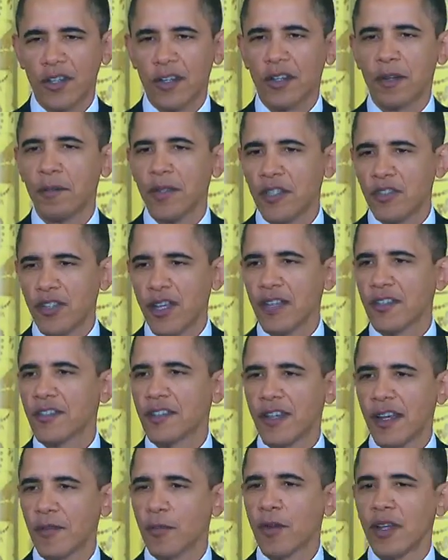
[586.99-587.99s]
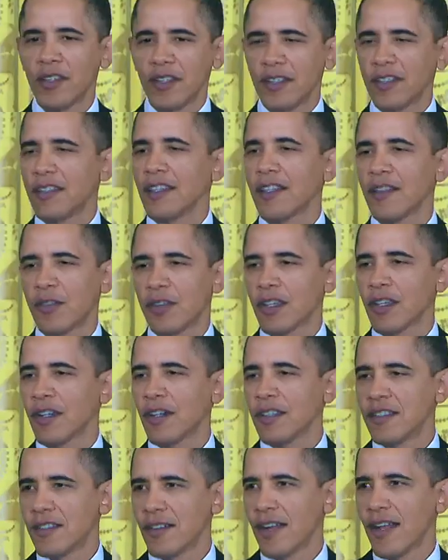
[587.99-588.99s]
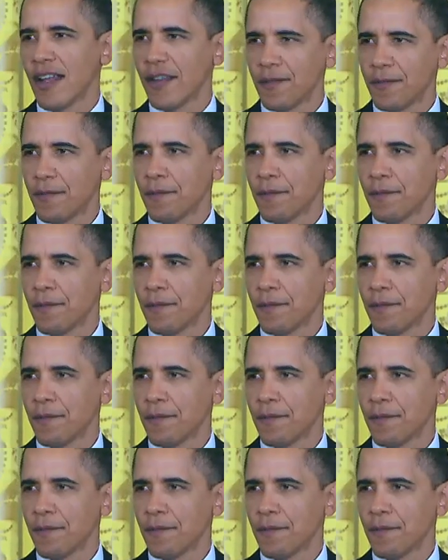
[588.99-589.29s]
You're going to be judged on whether you deliver the goods or not.